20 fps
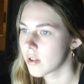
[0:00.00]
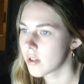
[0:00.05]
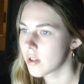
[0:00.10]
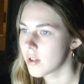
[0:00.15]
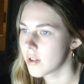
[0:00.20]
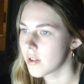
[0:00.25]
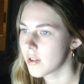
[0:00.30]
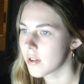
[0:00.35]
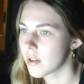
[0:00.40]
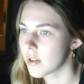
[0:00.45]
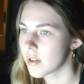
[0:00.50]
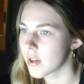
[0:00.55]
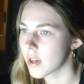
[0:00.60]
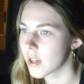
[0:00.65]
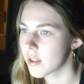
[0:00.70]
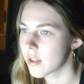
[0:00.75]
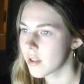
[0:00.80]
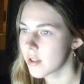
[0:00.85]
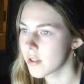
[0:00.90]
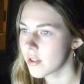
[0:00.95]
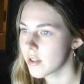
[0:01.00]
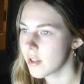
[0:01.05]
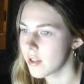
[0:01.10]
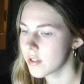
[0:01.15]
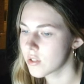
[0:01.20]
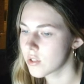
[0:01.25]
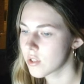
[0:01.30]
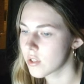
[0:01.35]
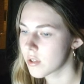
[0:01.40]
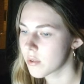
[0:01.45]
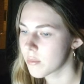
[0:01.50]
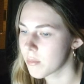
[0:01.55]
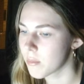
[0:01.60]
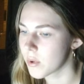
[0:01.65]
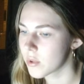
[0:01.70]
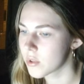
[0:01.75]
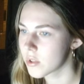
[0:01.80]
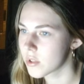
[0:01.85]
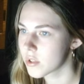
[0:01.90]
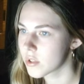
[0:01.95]
Yeah, I think these are the
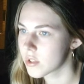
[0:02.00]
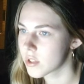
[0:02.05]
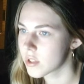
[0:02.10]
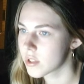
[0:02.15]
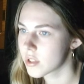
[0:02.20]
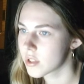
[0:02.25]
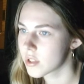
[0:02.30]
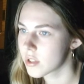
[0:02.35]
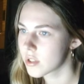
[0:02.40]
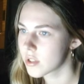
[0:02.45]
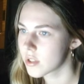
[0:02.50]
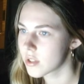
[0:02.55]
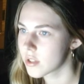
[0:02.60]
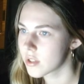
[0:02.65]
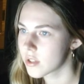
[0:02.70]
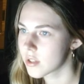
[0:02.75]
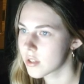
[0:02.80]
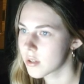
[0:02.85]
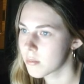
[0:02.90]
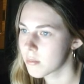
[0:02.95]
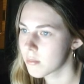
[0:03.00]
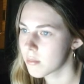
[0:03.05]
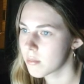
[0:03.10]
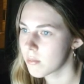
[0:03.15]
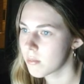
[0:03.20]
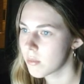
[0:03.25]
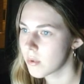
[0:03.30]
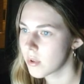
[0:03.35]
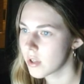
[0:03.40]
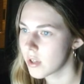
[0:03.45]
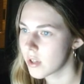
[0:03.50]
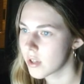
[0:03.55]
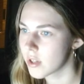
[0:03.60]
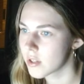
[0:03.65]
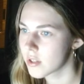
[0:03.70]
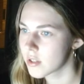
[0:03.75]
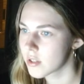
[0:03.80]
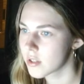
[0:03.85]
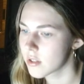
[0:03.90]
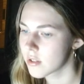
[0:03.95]
most
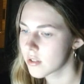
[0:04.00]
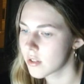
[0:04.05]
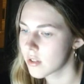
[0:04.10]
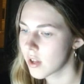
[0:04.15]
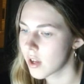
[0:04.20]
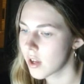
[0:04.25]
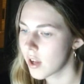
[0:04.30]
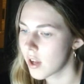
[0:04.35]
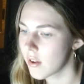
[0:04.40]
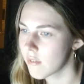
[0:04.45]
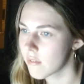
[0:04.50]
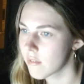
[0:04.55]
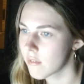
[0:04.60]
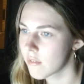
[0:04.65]
simplest that have.